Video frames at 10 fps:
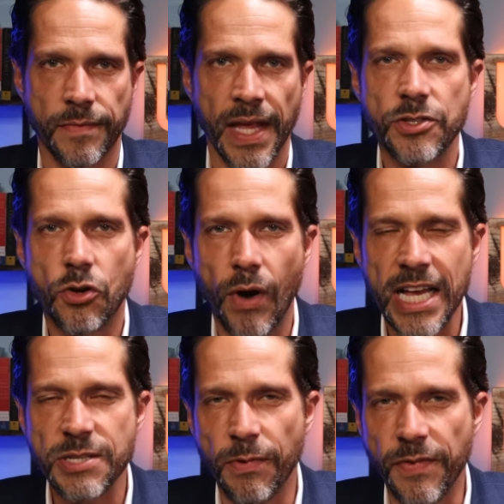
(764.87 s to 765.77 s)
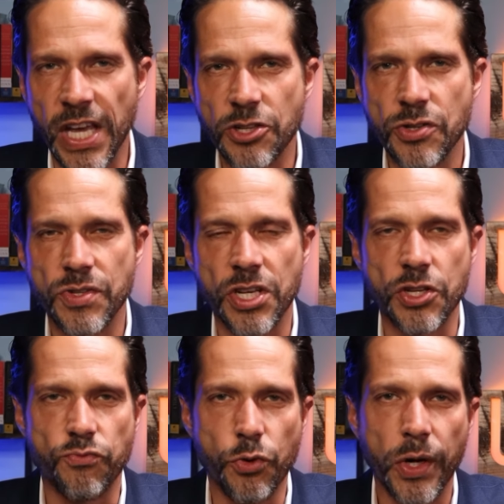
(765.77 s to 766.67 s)
His grasp of issues
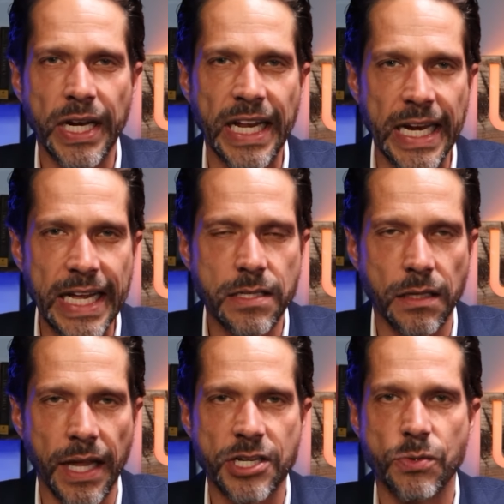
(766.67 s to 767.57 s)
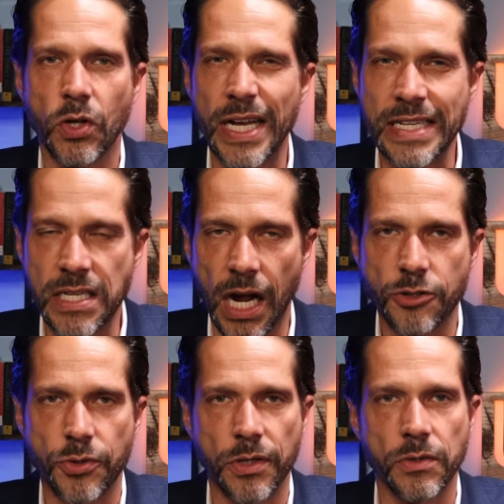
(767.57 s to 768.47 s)
is rooted in intellectual and
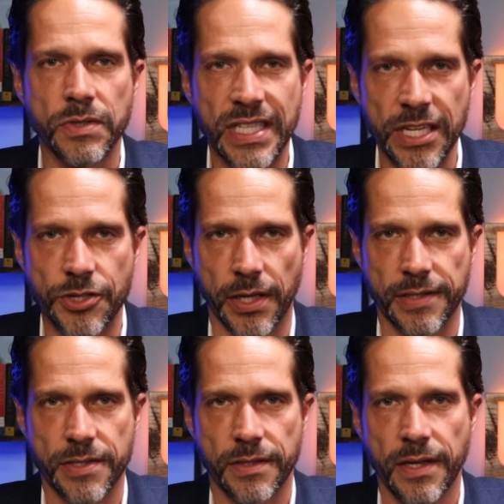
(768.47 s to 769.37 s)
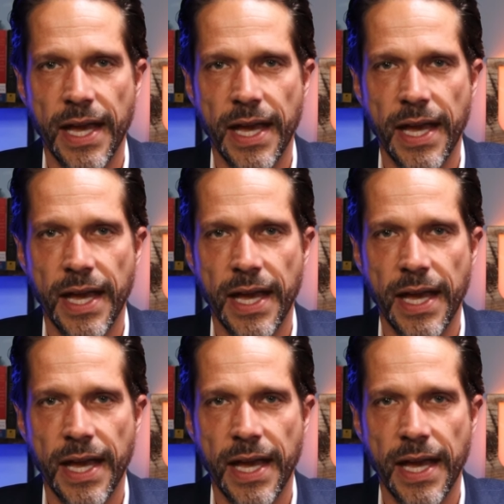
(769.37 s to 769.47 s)
doctrinal teachings.